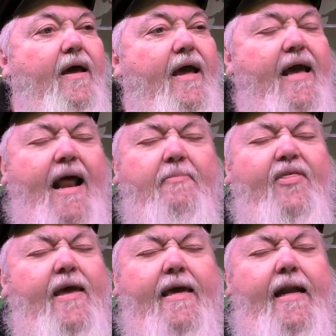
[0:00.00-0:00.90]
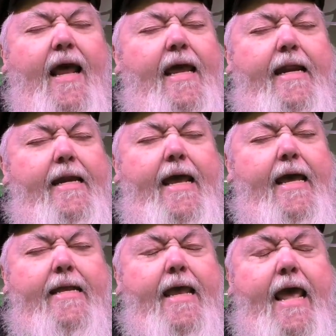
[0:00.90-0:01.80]
And I'm thinking, I ain't
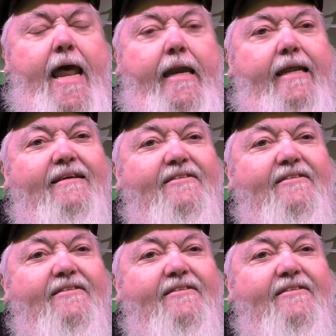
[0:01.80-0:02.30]
dead yet.